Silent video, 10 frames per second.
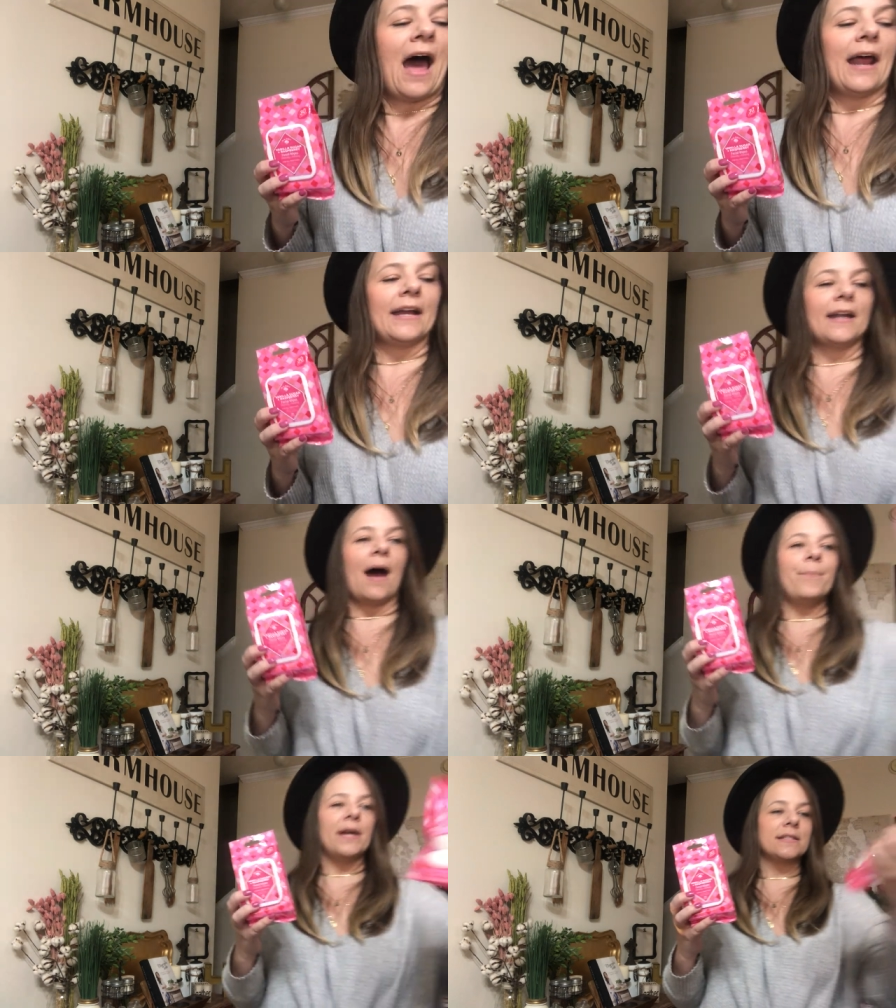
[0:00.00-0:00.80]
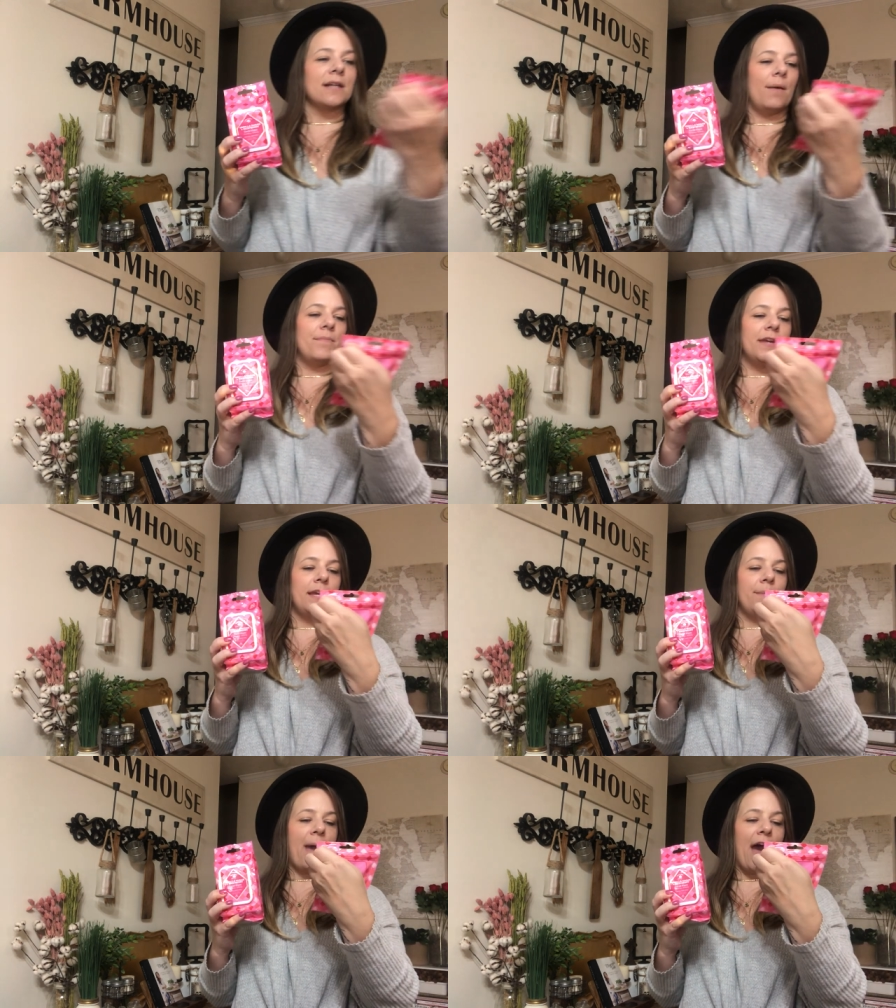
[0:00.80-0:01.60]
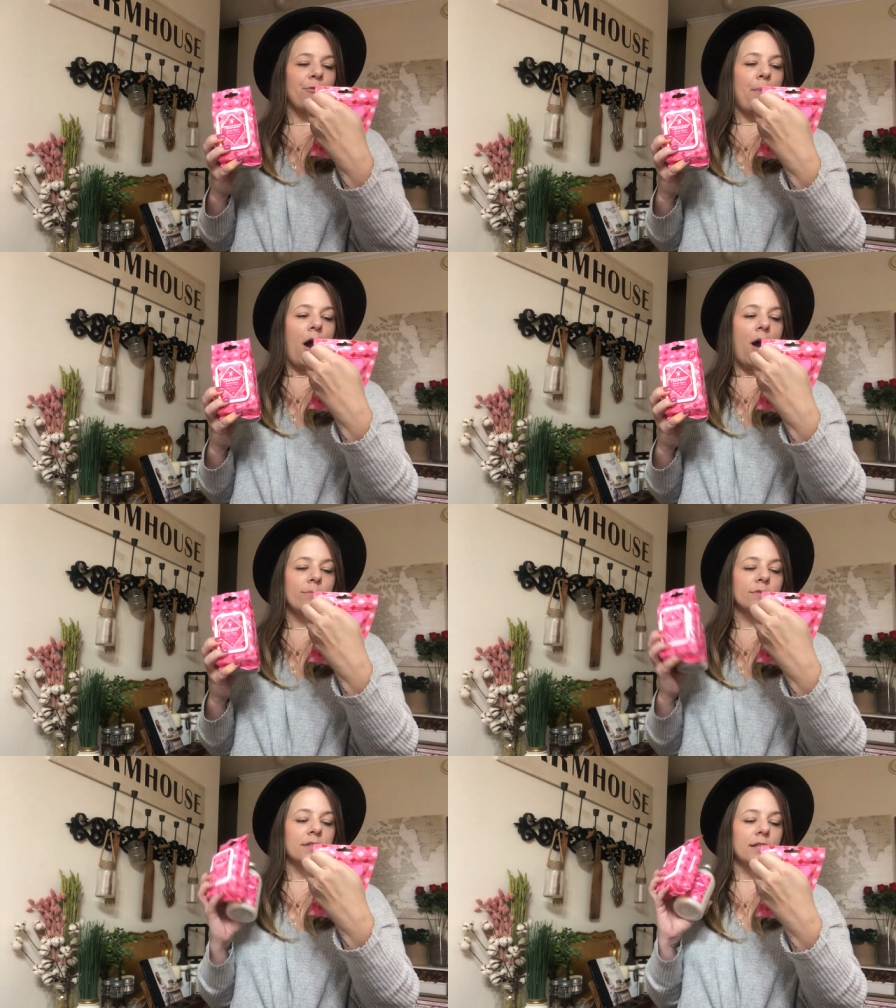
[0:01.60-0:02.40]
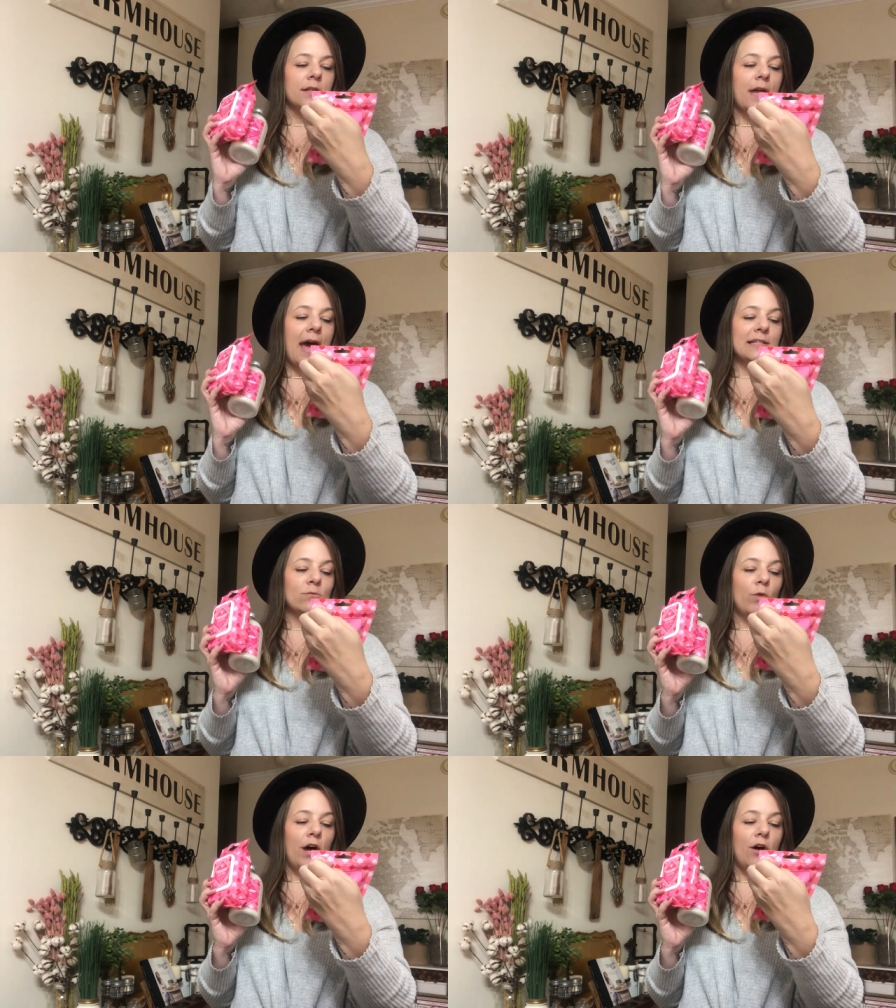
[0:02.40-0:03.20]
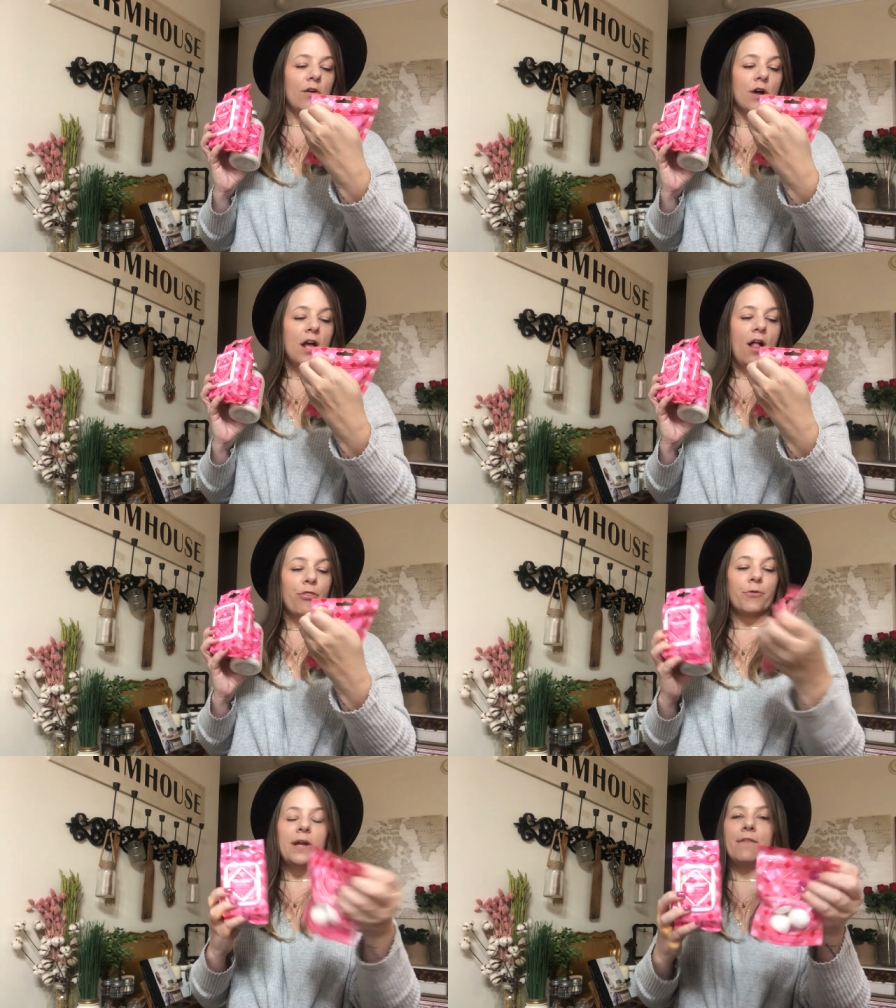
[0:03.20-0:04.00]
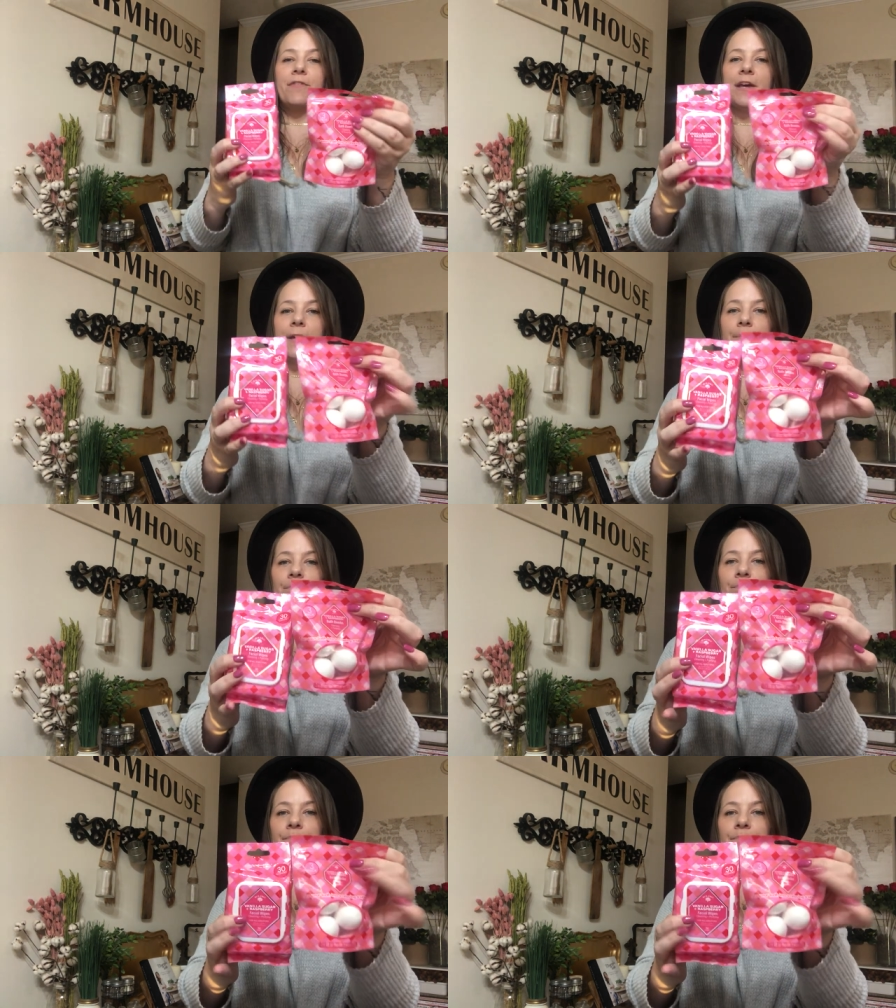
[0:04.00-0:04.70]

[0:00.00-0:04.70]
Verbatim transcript: And I picked up the bath bombs as well, three of them.